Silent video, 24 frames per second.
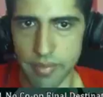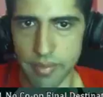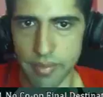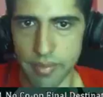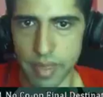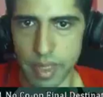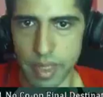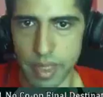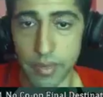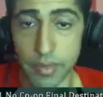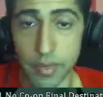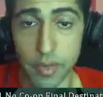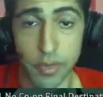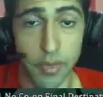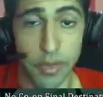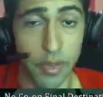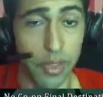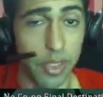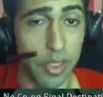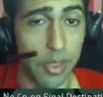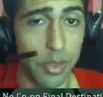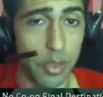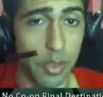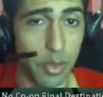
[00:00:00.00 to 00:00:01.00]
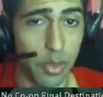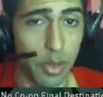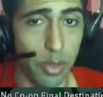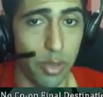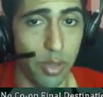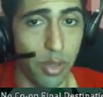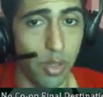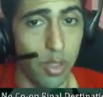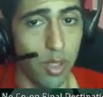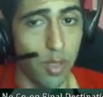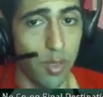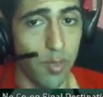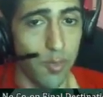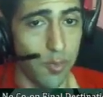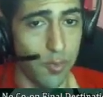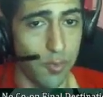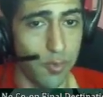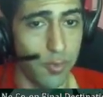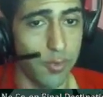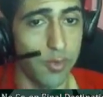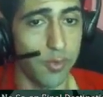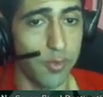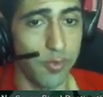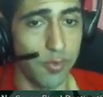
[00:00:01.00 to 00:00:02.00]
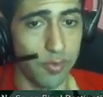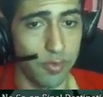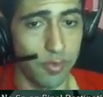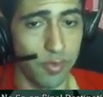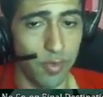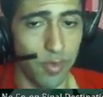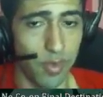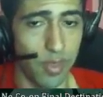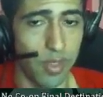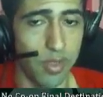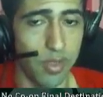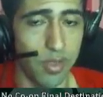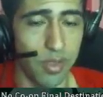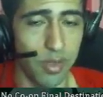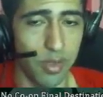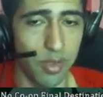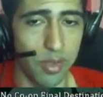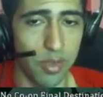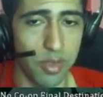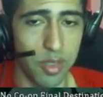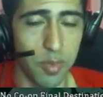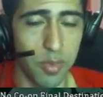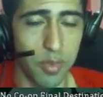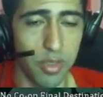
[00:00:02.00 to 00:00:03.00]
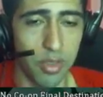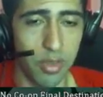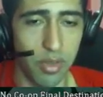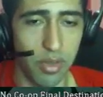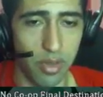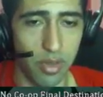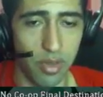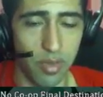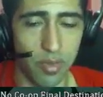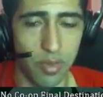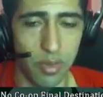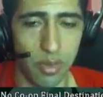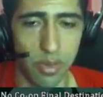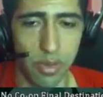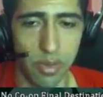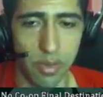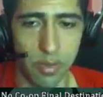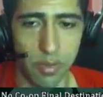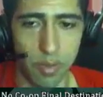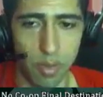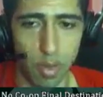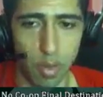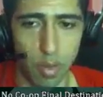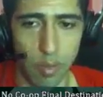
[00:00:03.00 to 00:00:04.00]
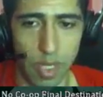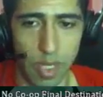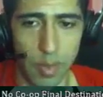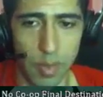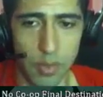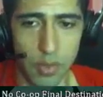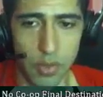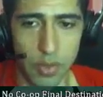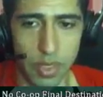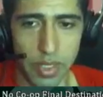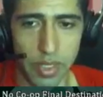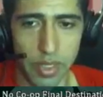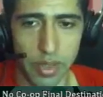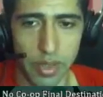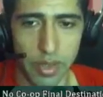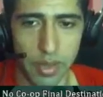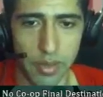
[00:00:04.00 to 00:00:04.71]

And if you feel like showing off, there's a little something you can go for. More bomb swag.